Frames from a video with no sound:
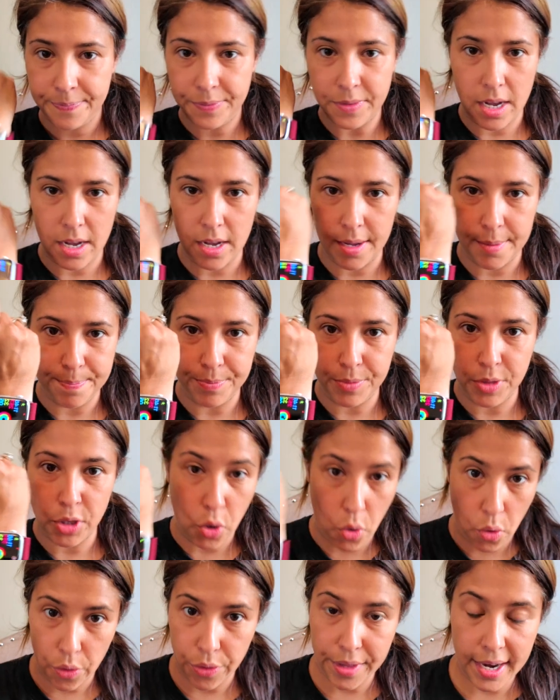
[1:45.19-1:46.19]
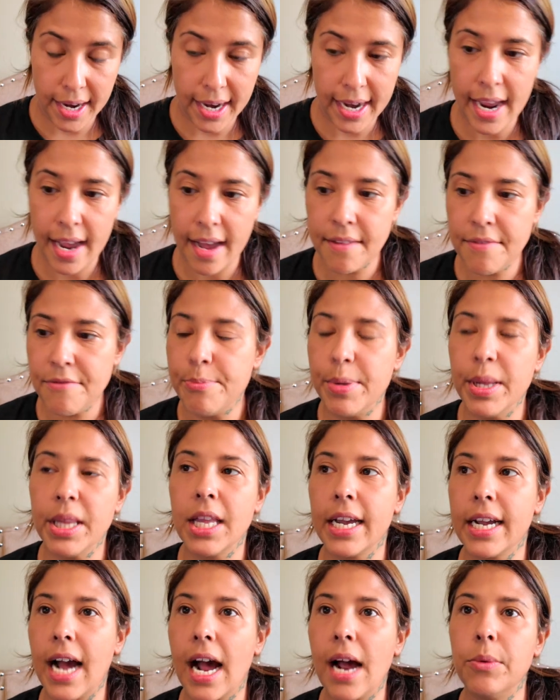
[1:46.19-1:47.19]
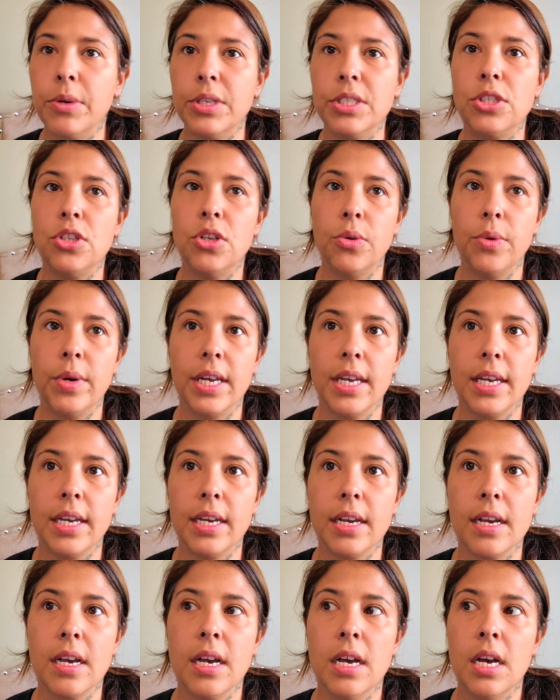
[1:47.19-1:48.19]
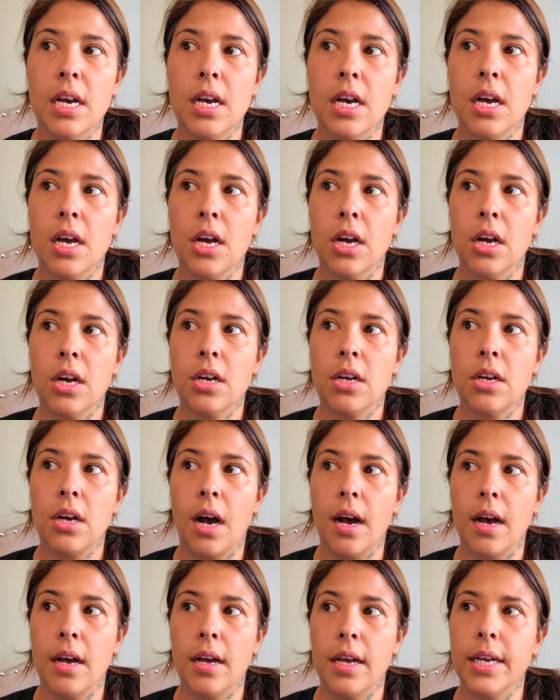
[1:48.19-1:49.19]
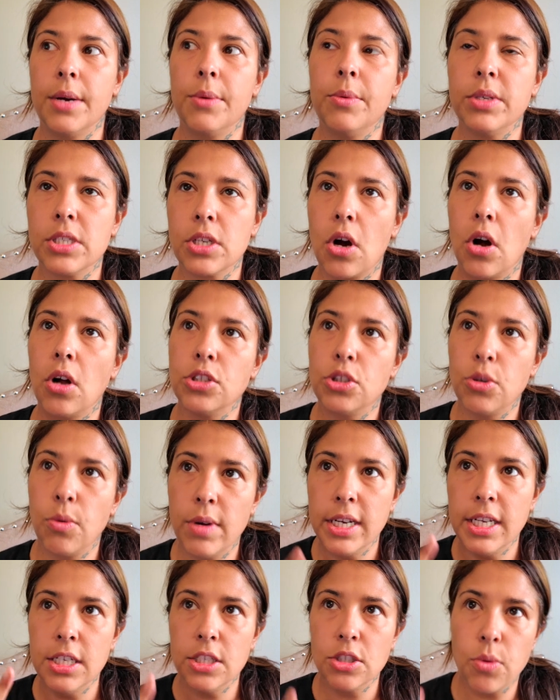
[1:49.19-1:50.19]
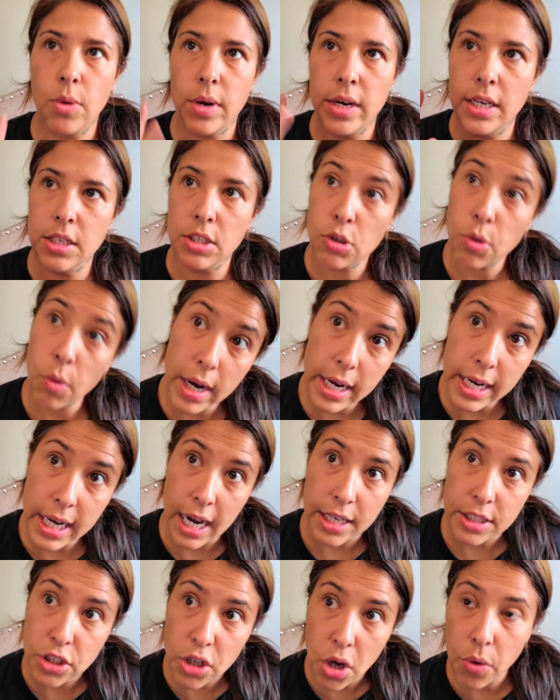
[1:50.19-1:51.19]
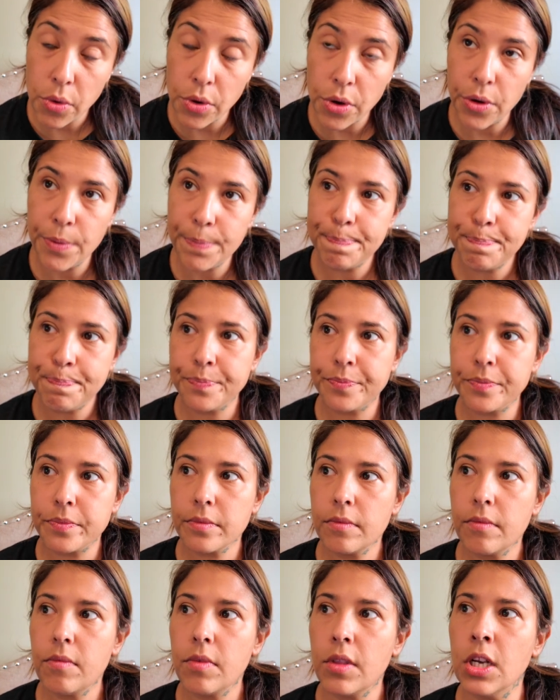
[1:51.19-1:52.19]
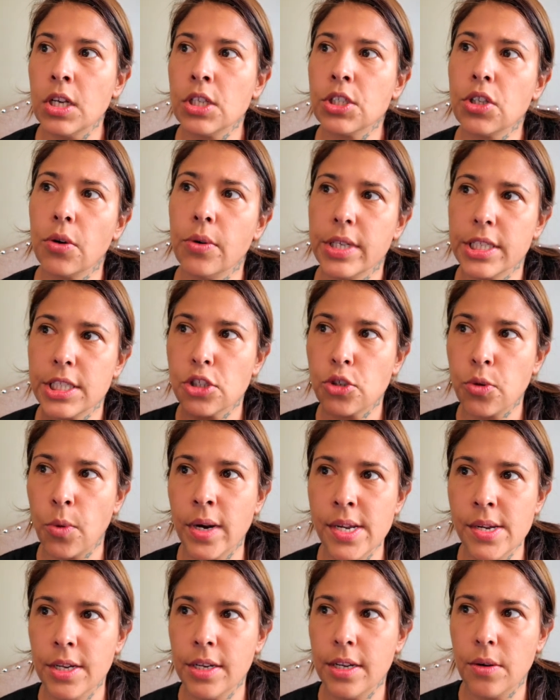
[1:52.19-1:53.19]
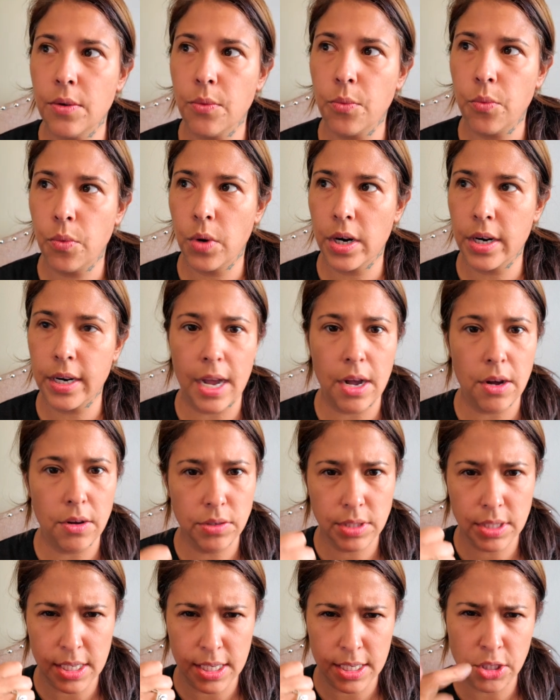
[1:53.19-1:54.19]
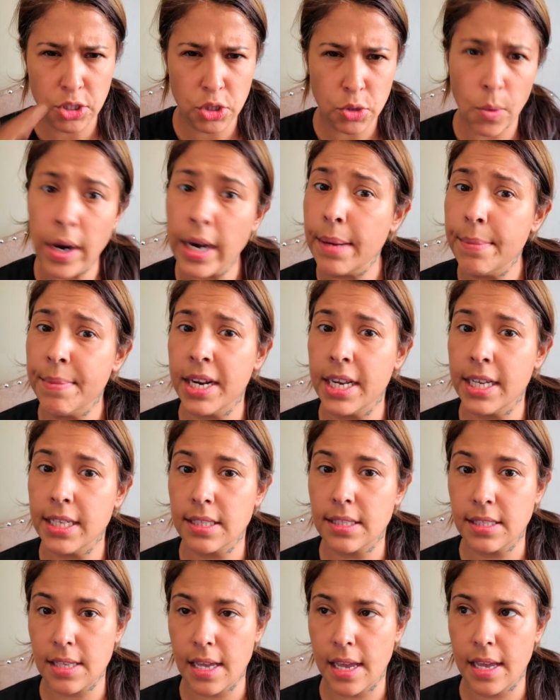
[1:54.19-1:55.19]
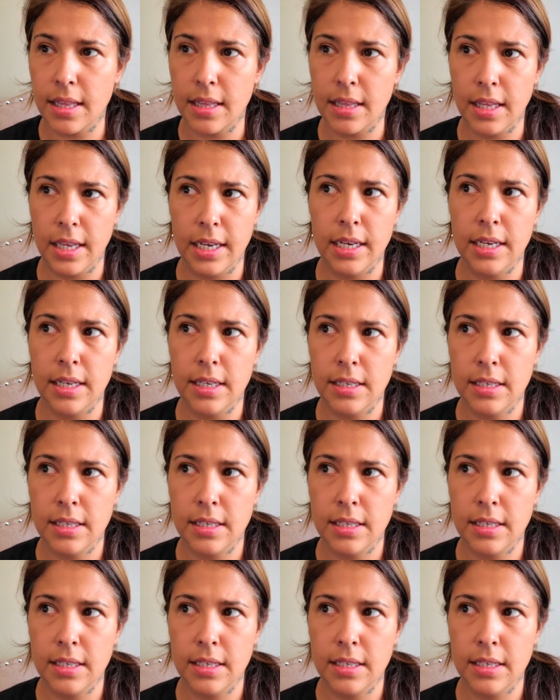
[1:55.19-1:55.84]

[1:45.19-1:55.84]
the goal that I have. But like I was doing, it was called 20 and 20 and 20 on Tonal. So it's 20 workouts in 20 minutes and like,